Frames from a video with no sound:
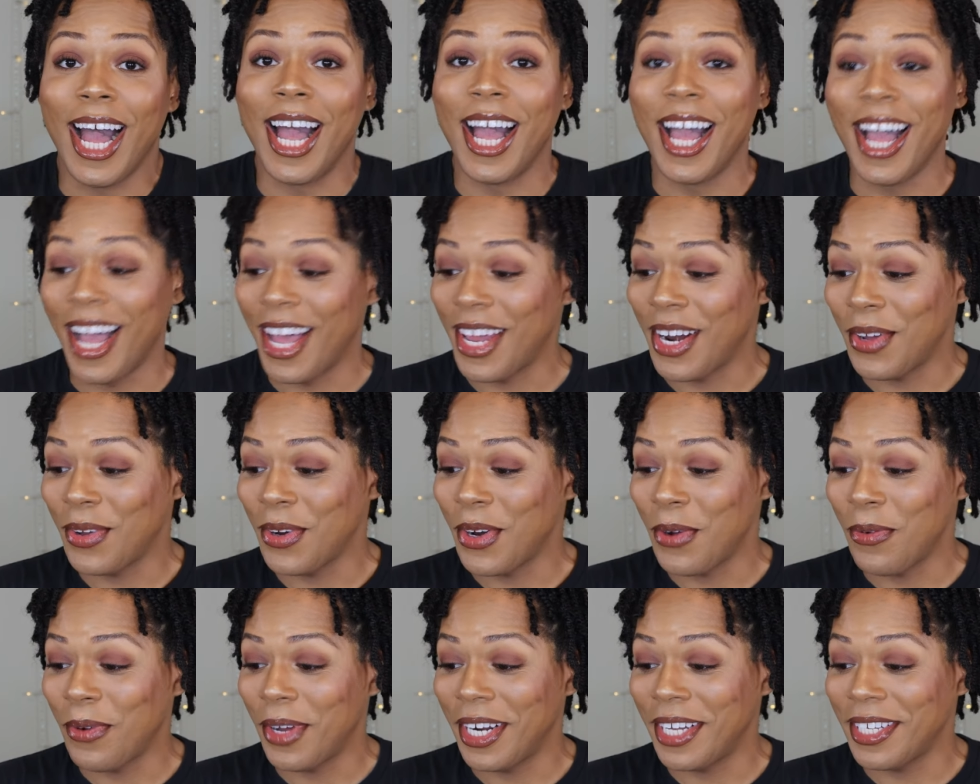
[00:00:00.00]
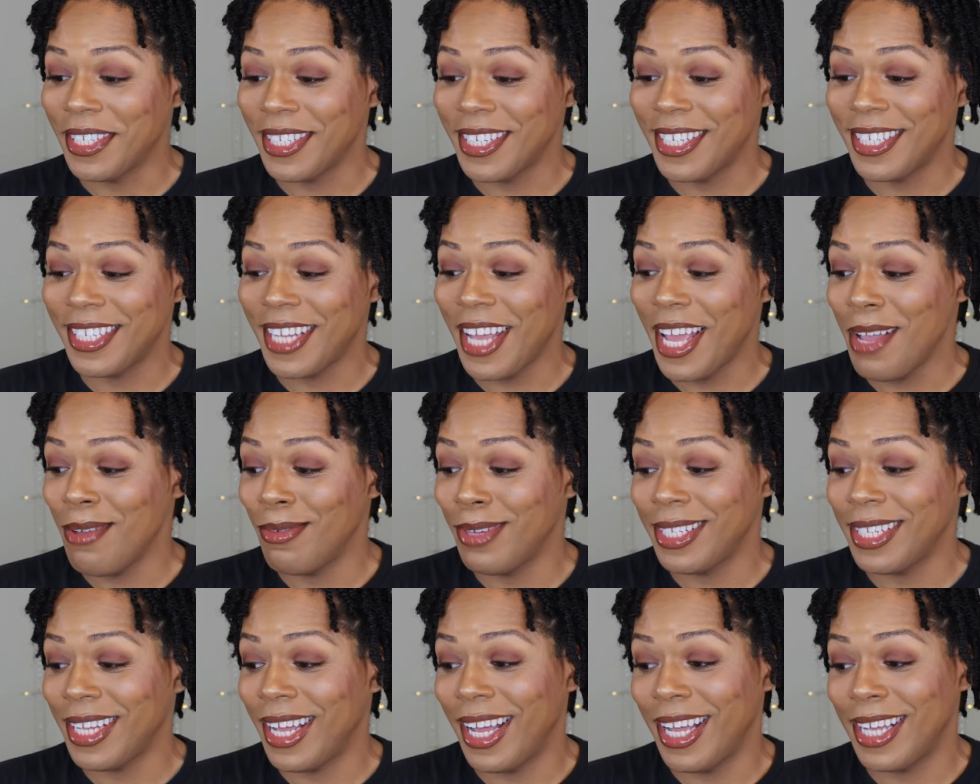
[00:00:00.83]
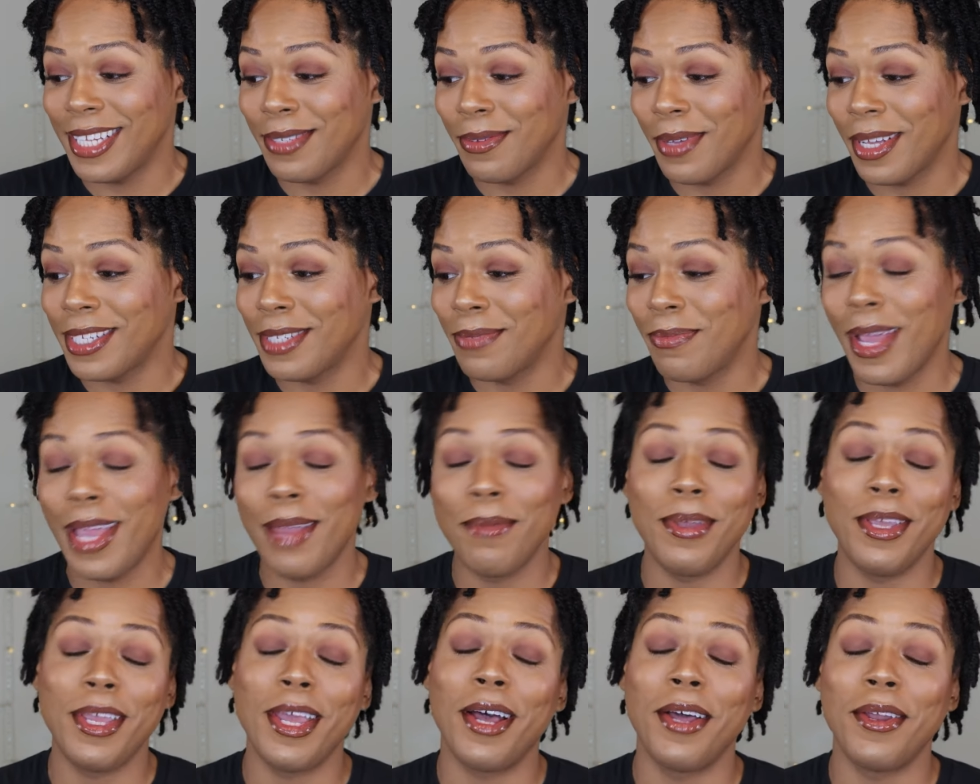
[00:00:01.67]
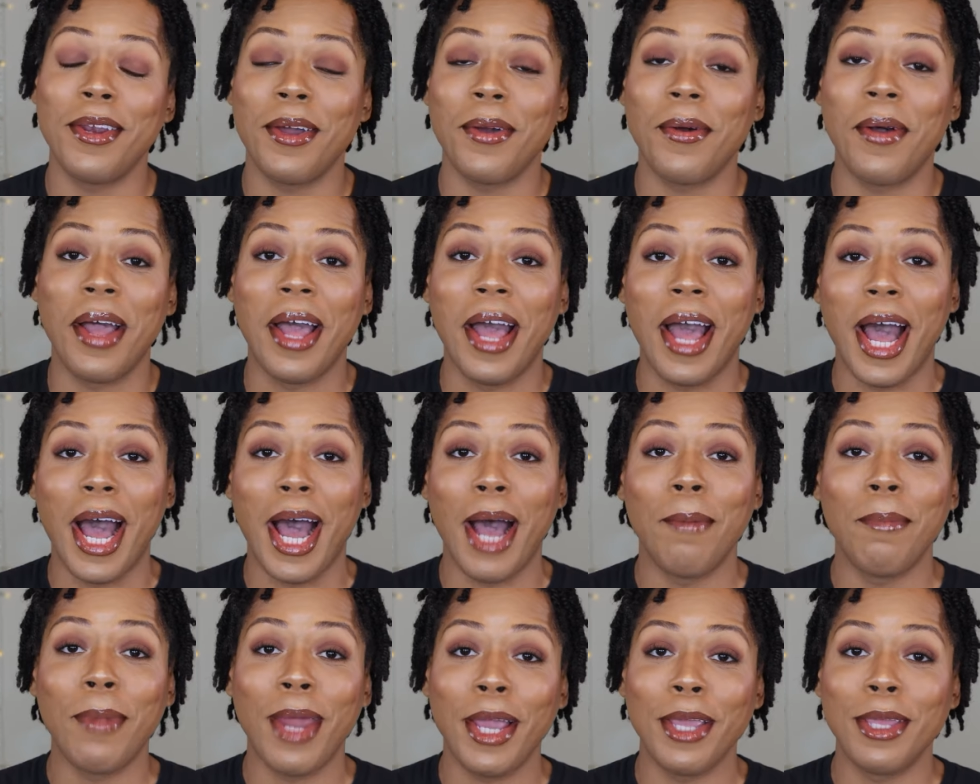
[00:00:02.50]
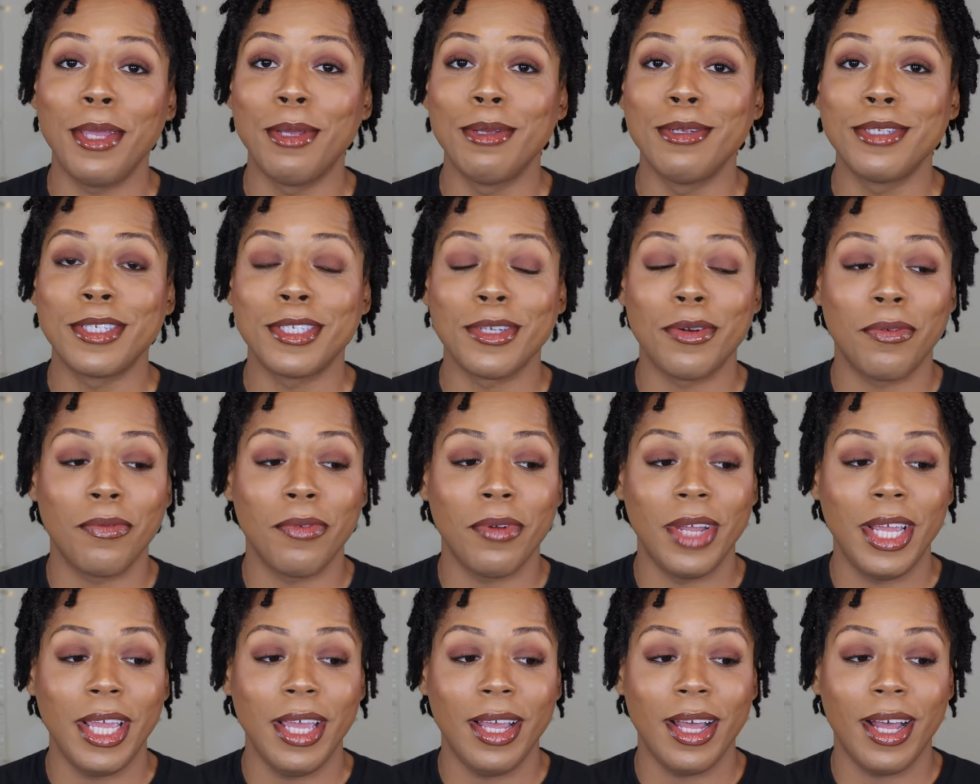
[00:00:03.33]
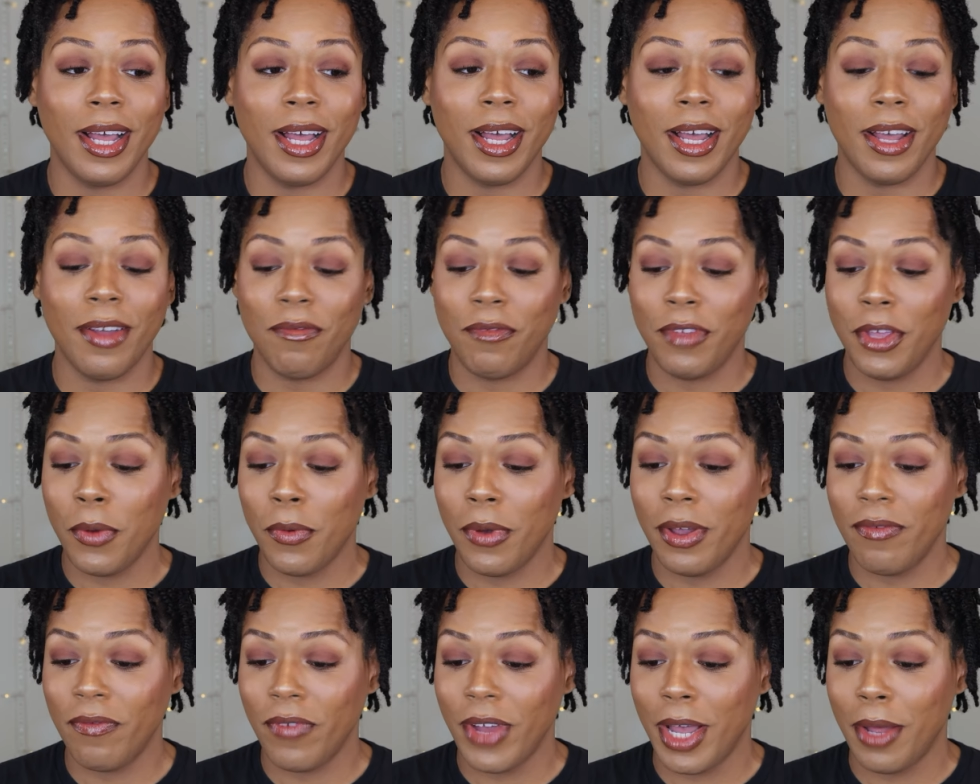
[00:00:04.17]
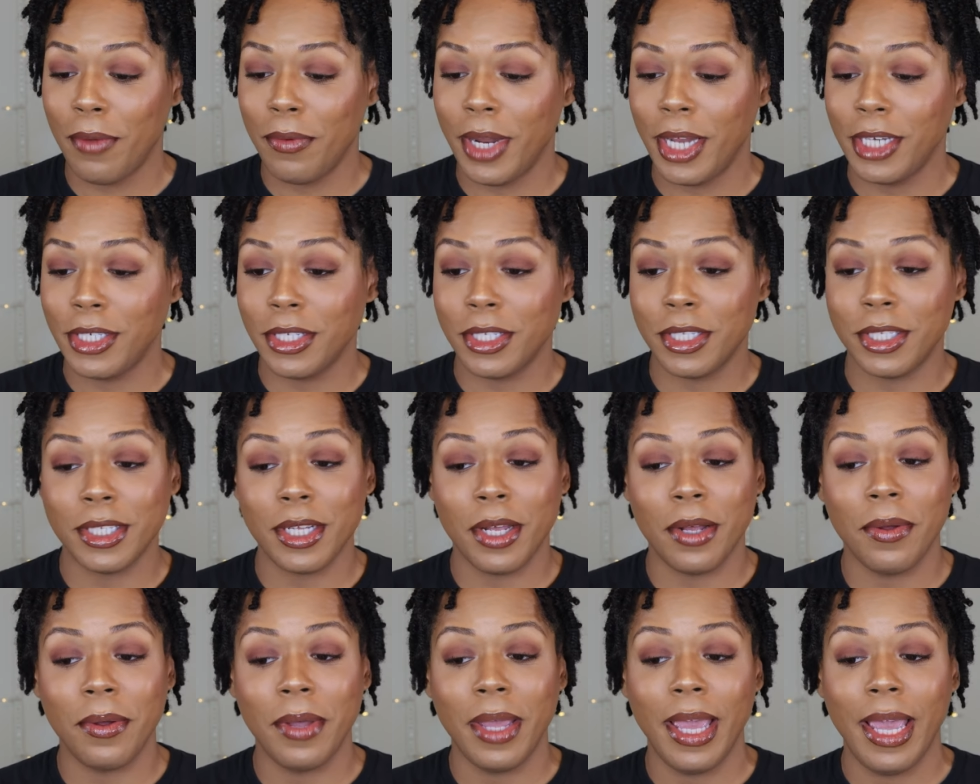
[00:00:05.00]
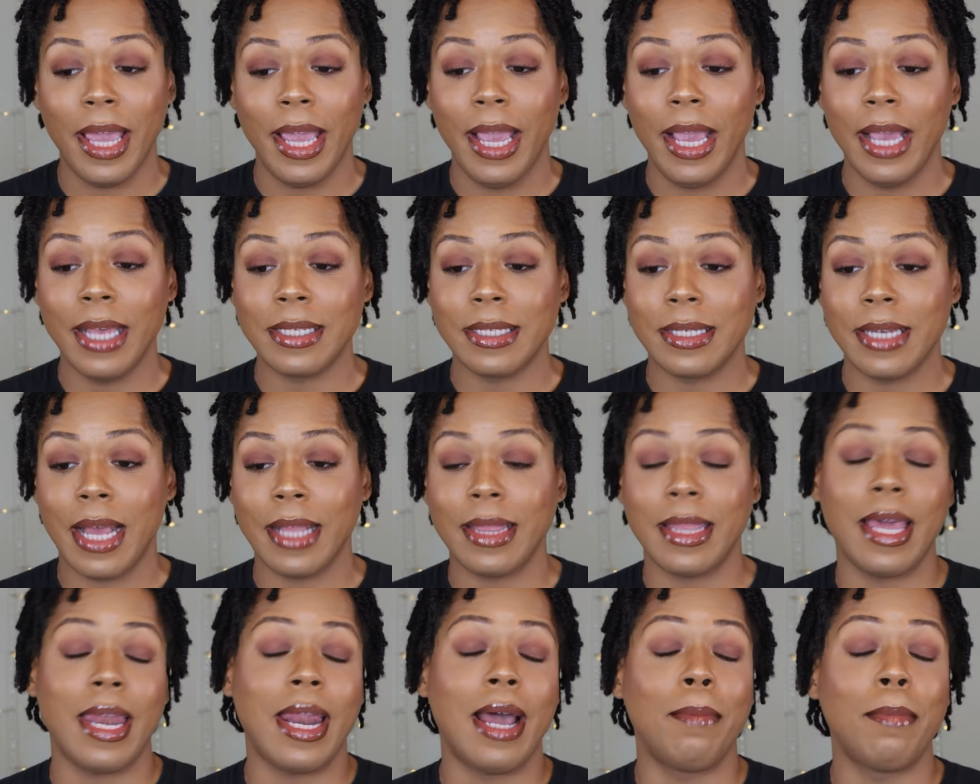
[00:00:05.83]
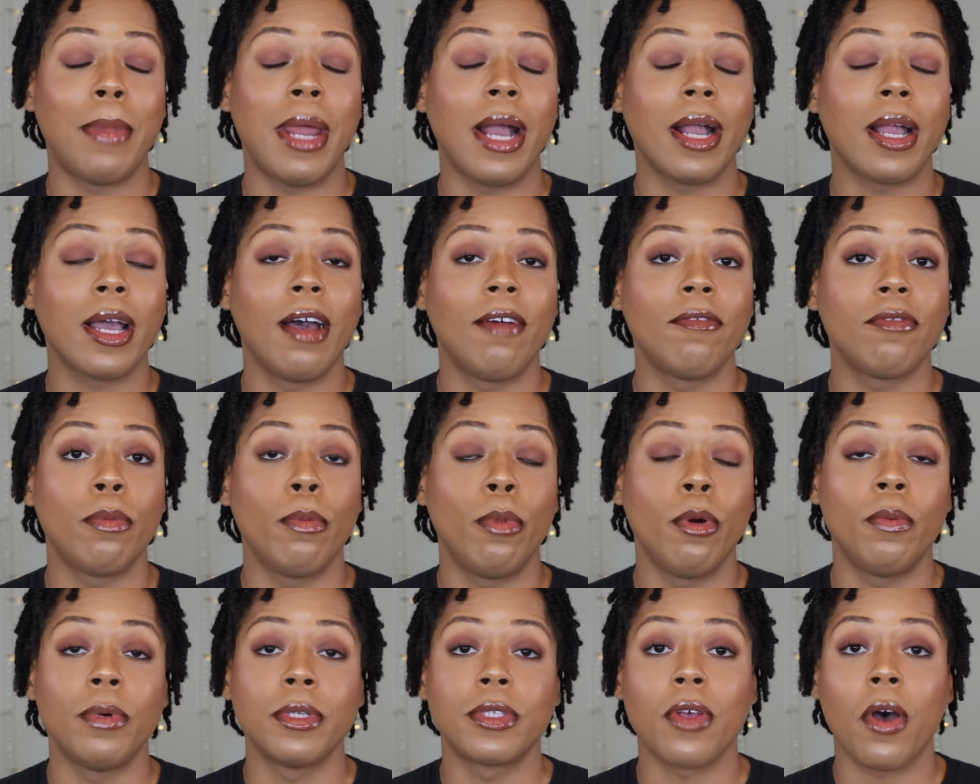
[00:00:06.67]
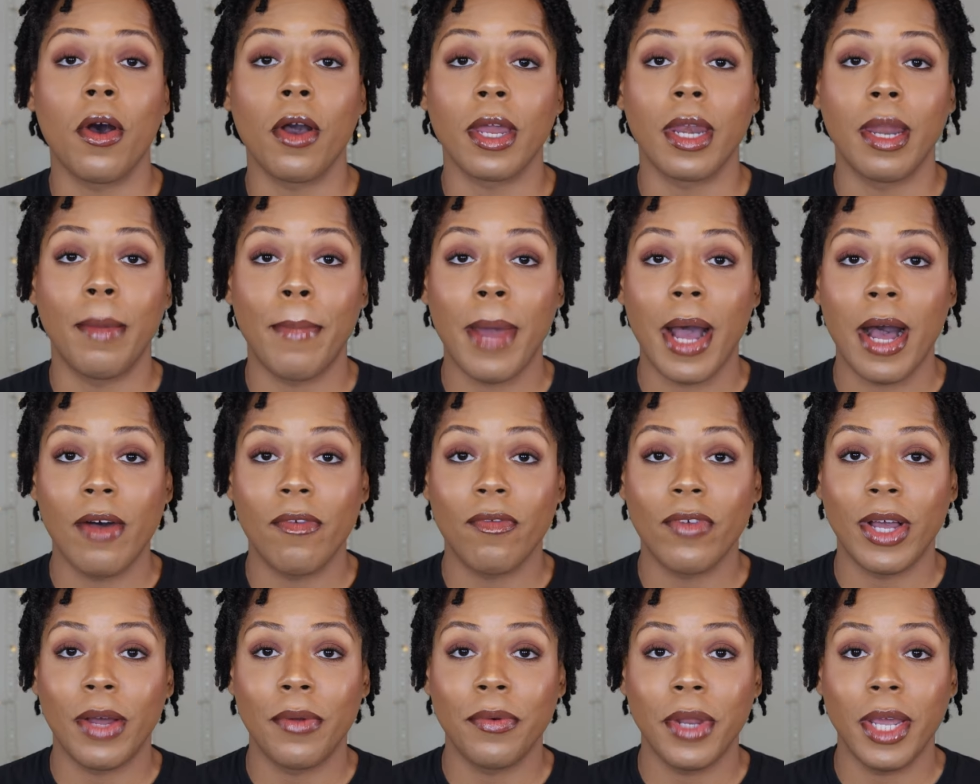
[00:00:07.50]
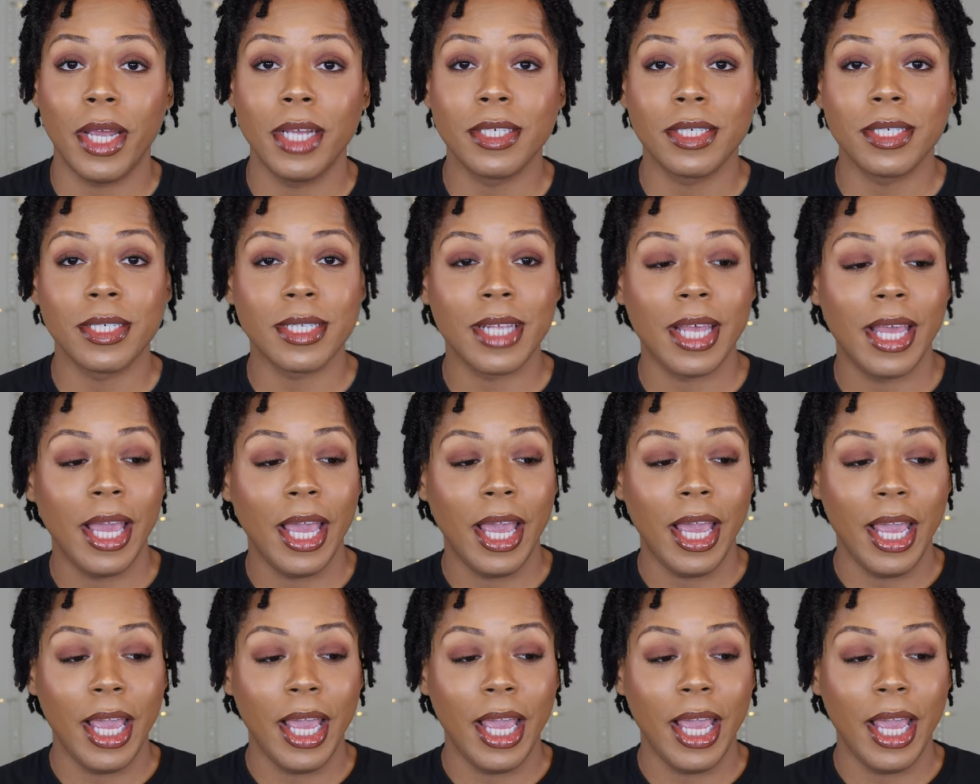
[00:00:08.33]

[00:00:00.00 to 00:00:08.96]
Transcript: I don't know what else to say besides, because baby, y'all know, I'm not used to reviewing uh, foundations, so it's not that I'm not comfortable with talking about foundations.